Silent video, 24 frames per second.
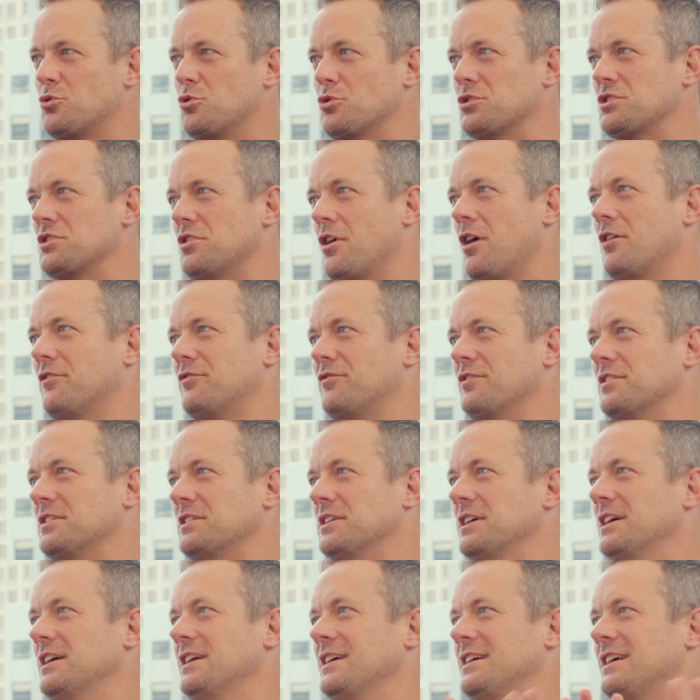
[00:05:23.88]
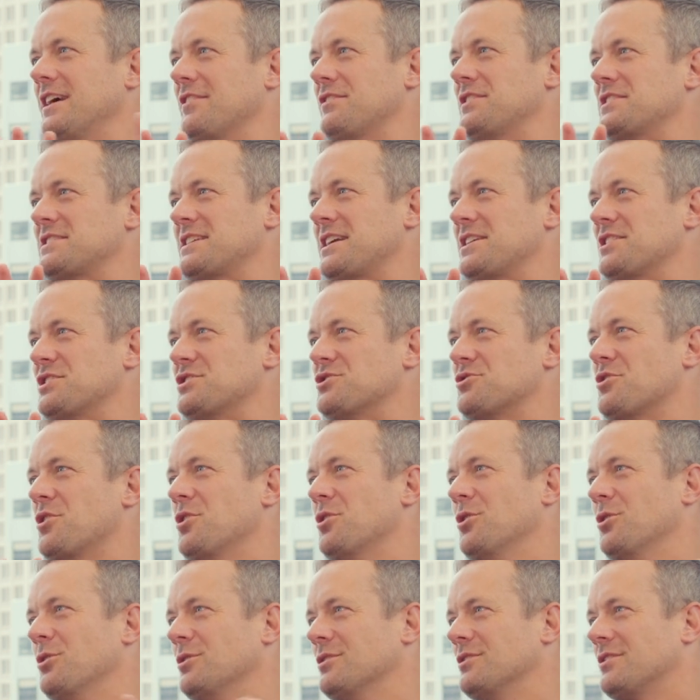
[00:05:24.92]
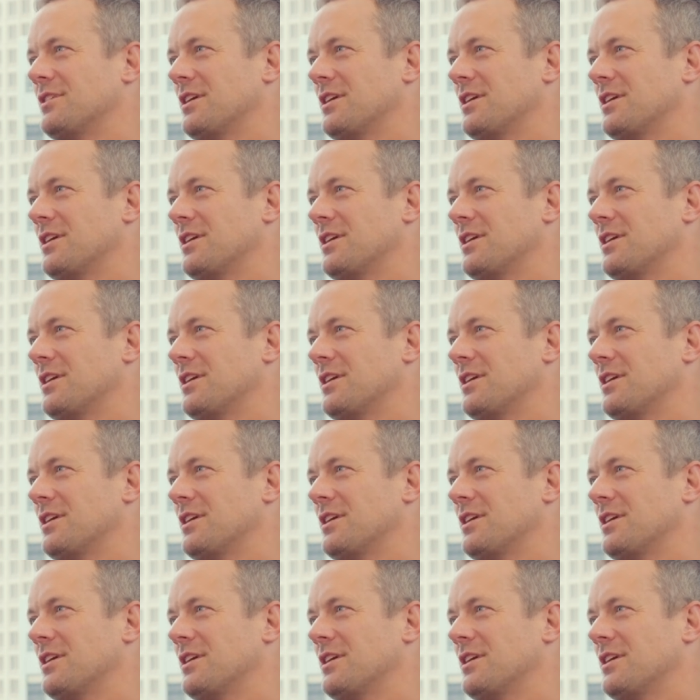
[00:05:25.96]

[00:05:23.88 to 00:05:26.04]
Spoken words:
cordoned off and everything's under control.